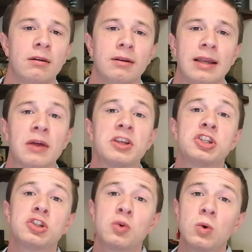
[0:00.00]
Now, the
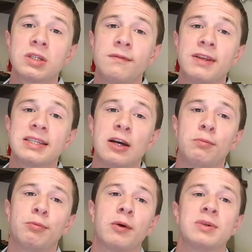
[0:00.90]
source of this
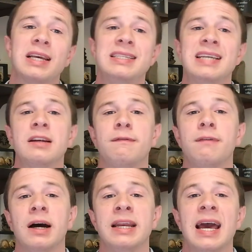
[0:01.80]
outbreak was
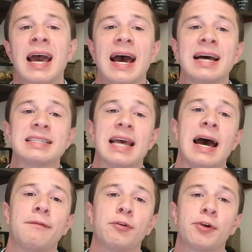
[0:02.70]
identified as
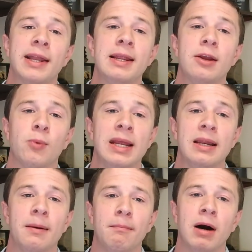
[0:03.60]
African
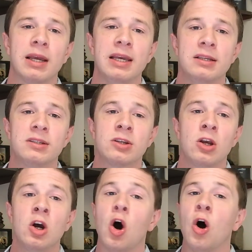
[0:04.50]
green monkeys,
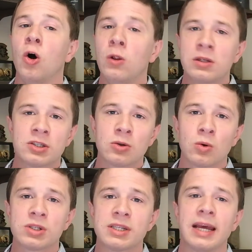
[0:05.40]
all
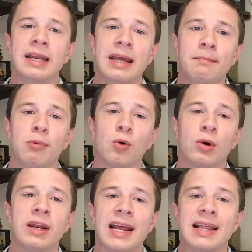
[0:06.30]
sourced and
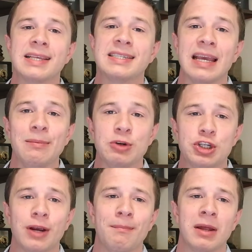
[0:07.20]
imported in the same
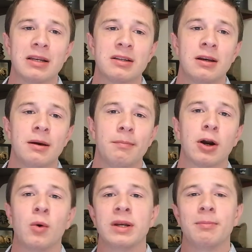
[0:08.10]
shipment, but
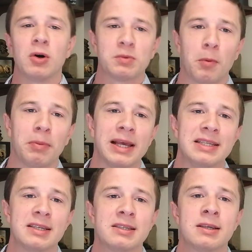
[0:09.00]
going to multiple
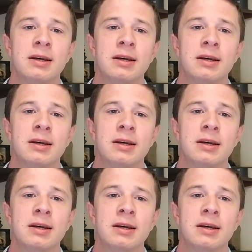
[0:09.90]
places.